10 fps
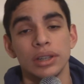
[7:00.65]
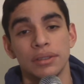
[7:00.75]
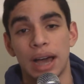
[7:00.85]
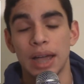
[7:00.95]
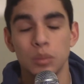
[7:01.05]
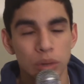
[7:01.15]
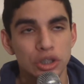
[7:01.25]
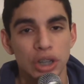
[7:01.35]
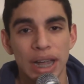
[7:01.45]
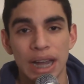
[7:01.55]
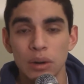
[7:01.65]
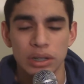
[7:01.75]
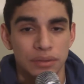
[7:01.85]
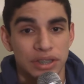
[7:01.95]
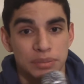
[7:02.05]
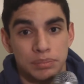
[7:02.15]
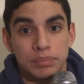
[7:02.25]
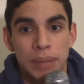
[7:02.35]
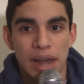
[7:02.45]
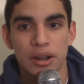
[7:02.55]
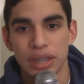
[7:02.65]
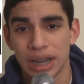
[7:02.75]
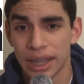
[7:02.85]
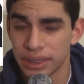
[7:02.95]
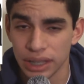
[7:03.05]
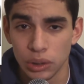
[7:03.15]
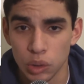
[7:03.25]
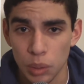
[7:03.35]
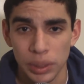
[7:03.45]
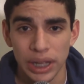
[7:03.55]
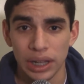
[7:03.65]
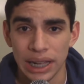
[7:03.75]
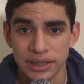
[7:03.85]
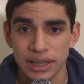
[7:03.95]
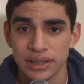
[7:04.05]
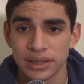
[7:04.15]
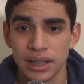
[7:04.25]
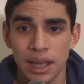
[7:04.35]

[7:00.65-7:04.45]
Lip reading: If I will try it and if it's better than I think Google Play All Access,